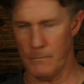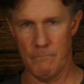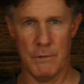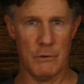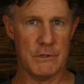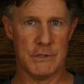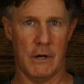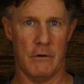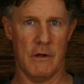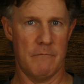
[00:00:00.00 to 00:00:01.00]
Built his
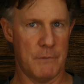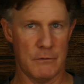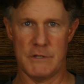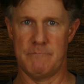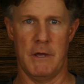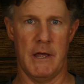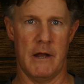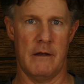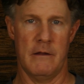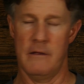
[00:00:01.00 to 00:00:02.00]
shelter, built his
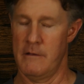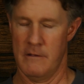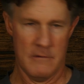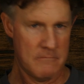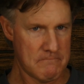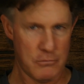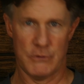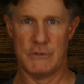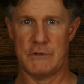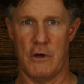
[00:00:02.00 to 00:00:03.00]
bed, put
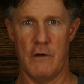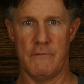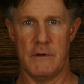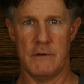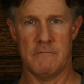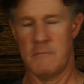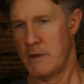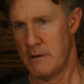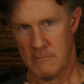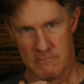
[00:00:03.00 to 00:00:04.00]
the stove in,
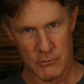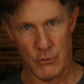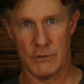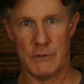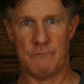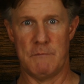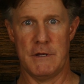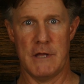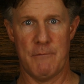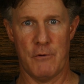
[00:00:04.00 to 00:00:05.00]
cooked his
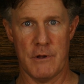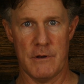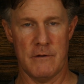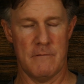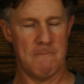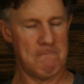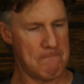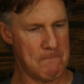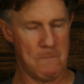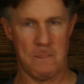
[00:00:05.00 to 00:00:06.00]
meal up on it,
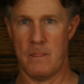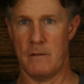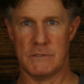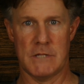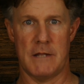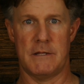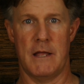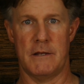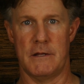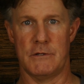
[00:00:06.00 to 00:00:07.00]
sat
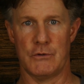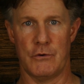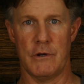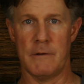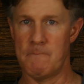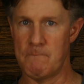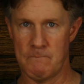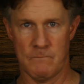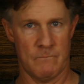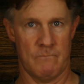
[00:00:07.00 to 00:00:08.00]
down to enjoy it.
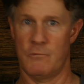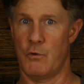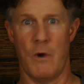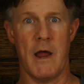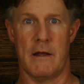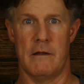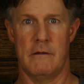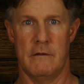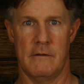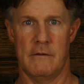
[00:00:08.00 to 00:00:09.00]
Great.
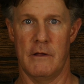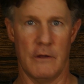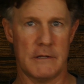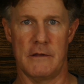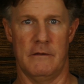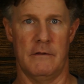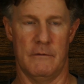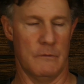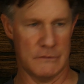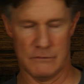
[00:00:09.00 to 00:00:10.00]
I liked it.
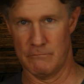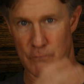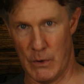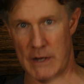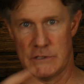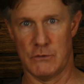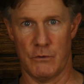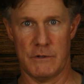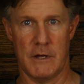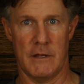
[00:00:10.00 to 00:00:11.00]
It was great
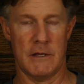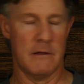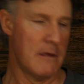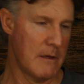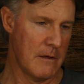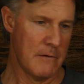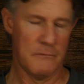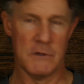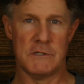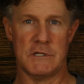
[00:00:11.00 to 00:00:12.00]
storytelling.
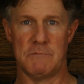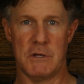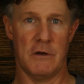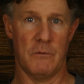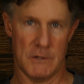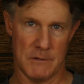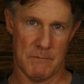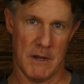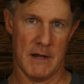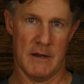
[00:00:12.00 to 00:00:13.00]
Finished his meal, went to
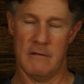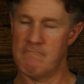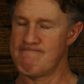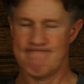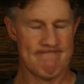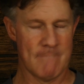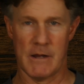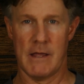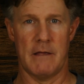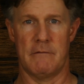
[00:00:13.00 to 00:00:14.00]
bed.
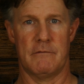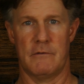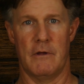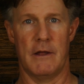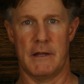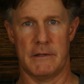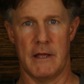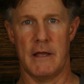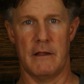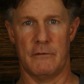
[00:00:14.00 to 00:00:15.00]
Okay, I get
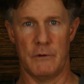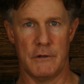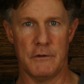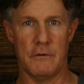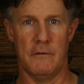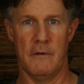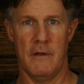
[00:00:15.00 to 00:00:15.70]
that. That's what you do.